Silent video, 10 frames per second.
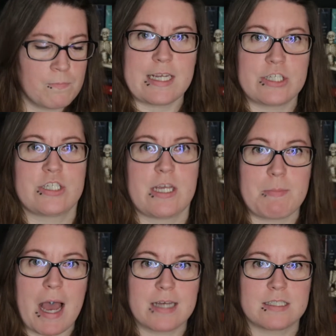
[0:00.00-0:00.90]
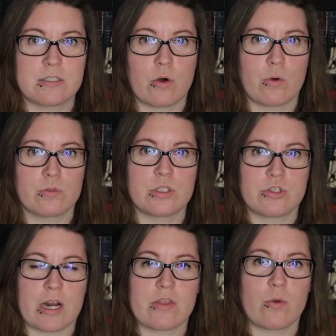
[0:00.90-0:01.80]
Each team has its own
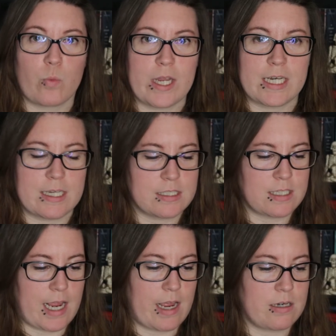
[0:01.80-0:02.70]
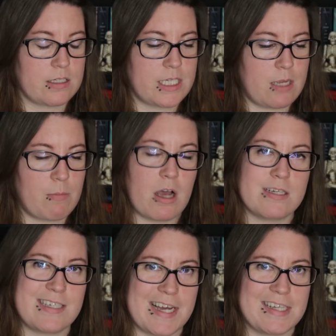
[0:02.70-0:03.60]
strength and weakness, and Team
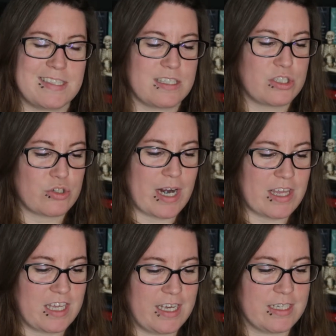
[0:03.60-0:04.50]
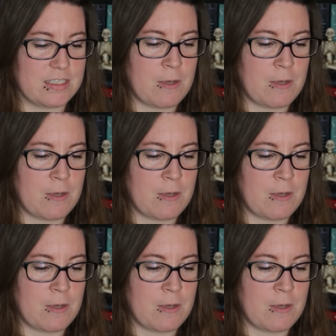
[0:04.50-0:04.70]
Undead's strength is